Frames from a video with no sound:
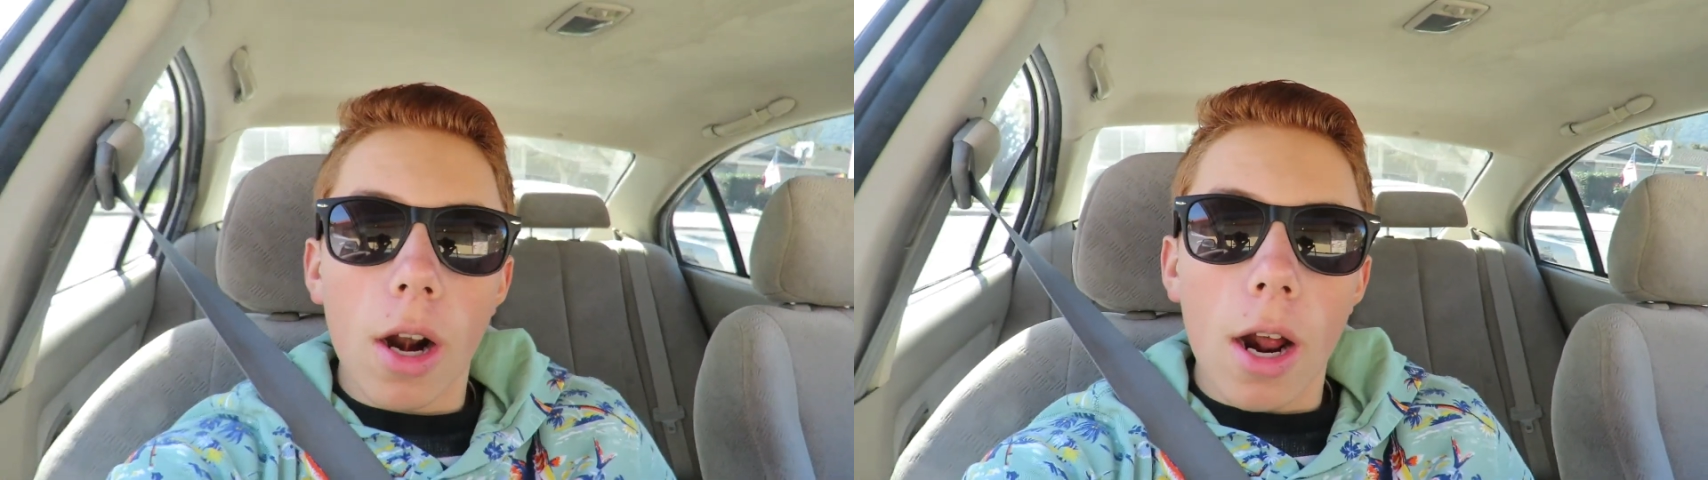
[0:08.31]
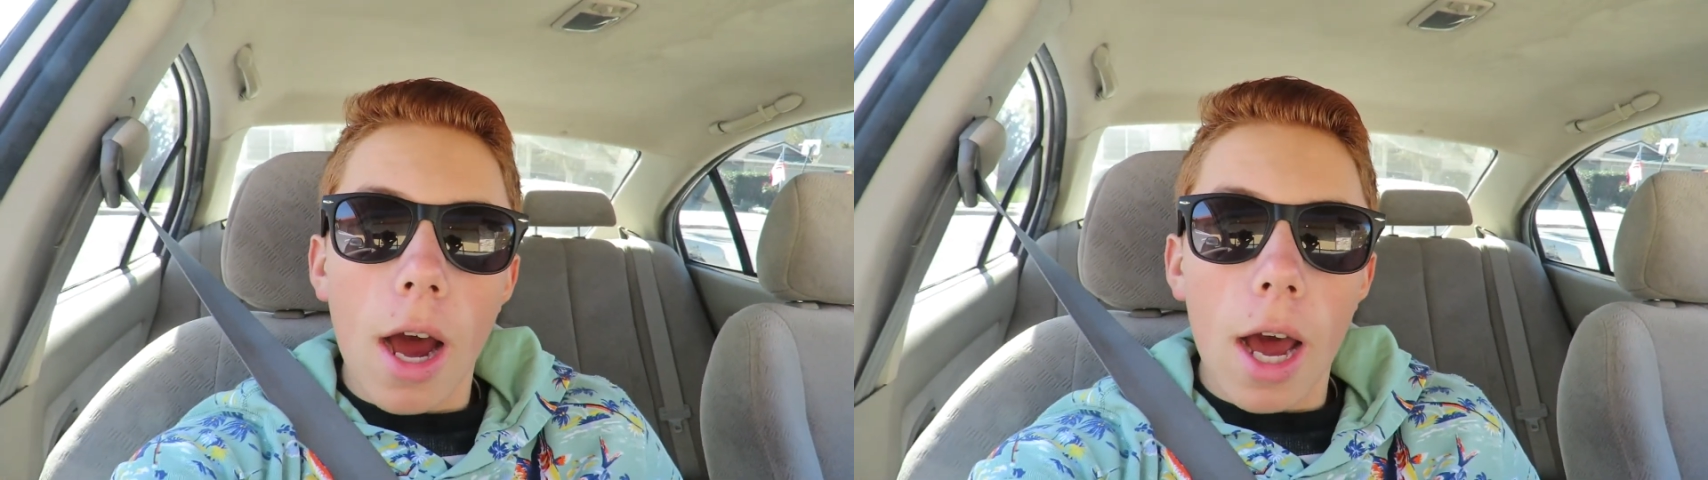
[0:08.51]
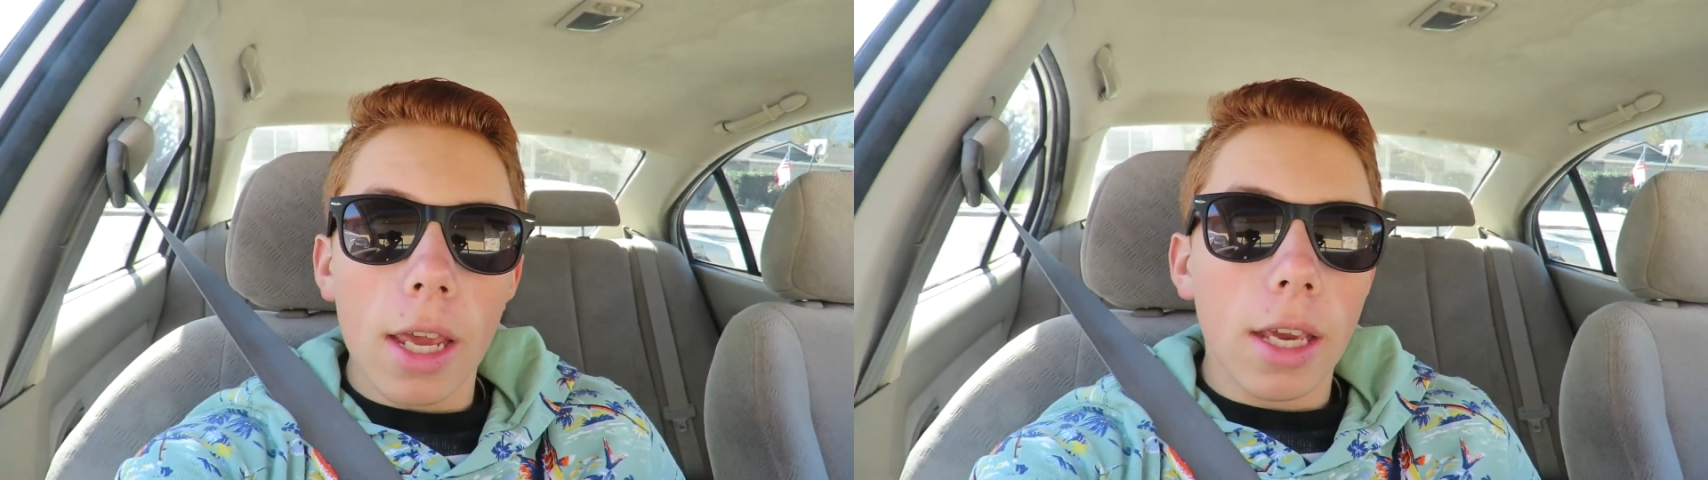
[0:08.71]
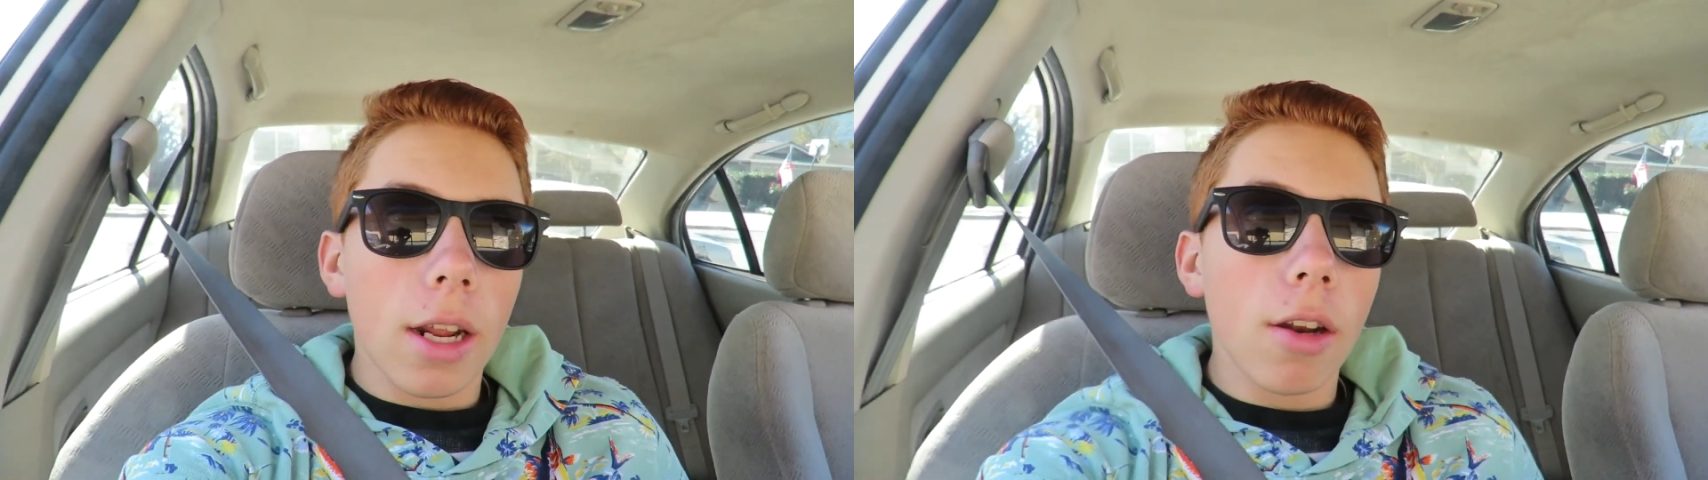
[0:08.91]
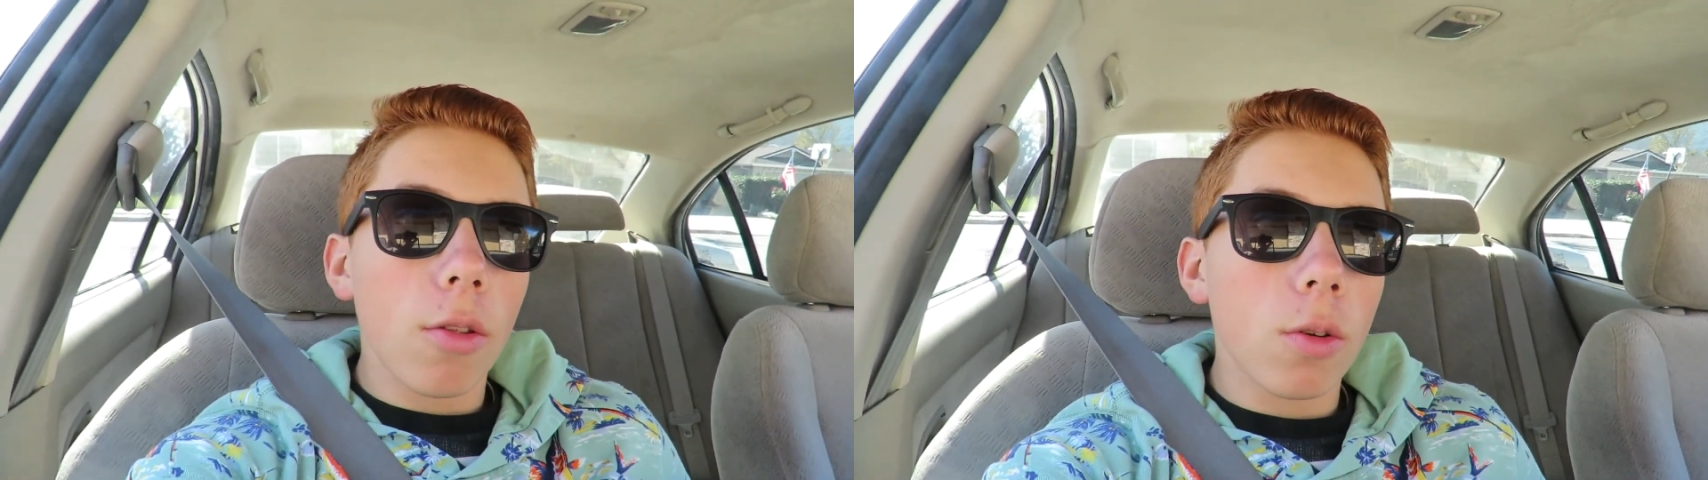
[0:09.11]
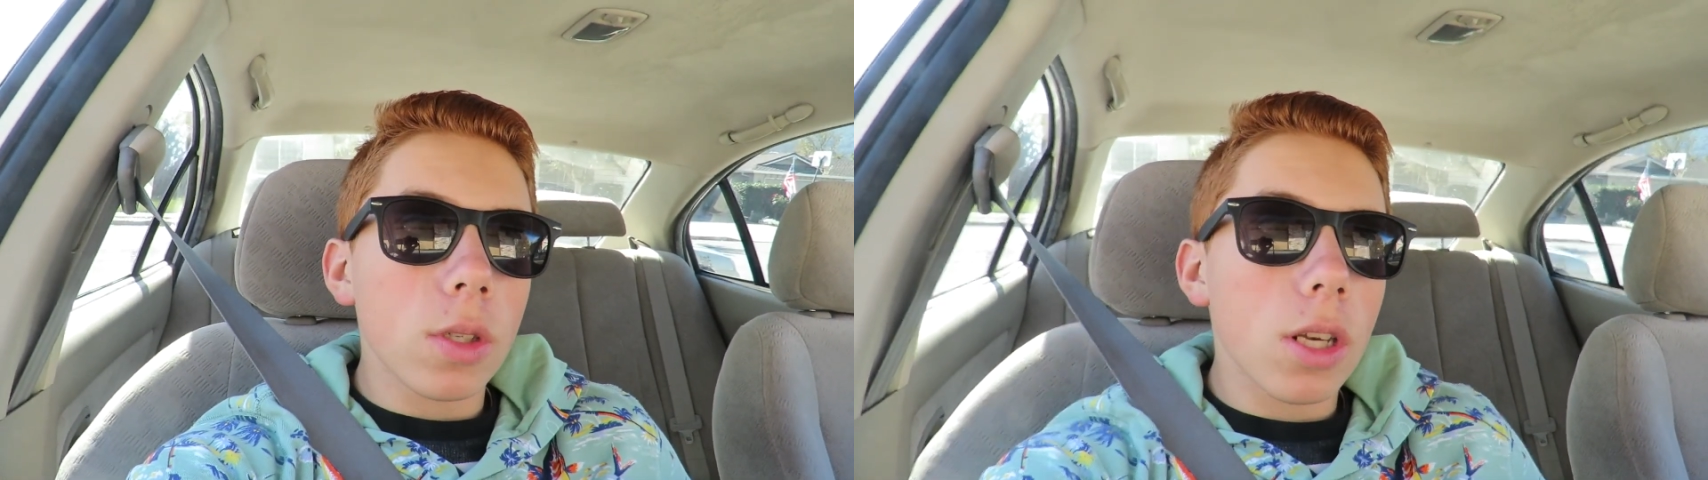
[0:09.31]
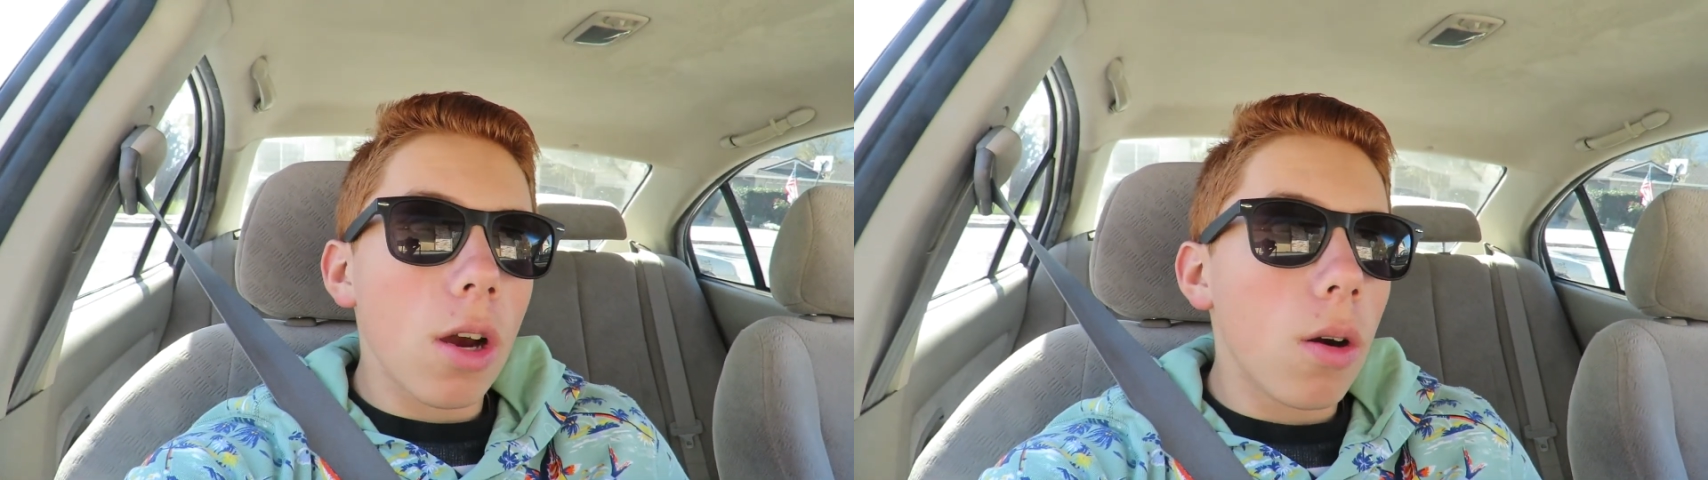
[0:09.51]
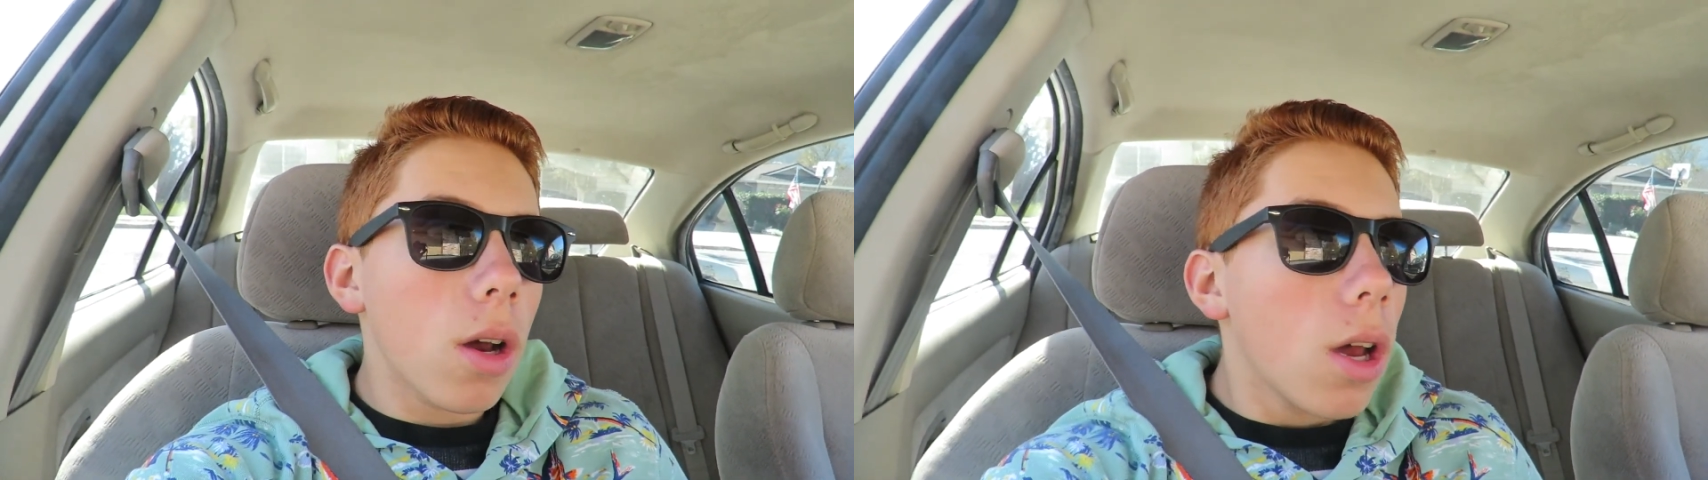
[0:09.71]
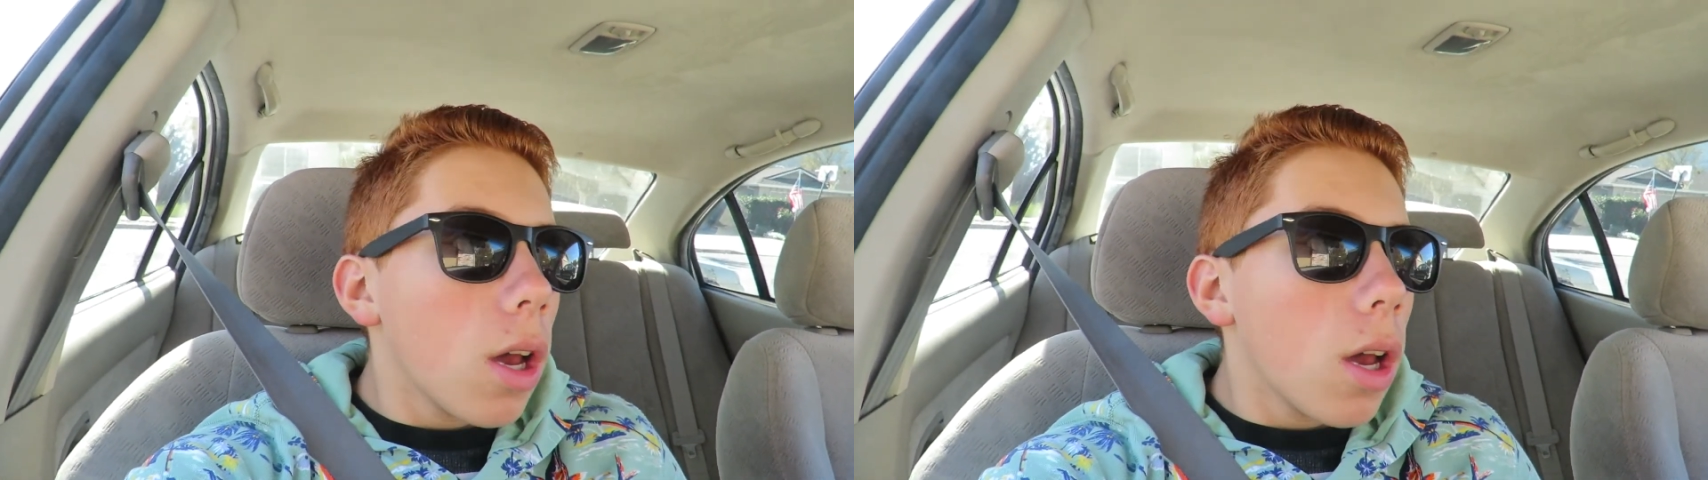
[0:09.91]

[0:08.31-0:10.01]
on a hike and I know there was no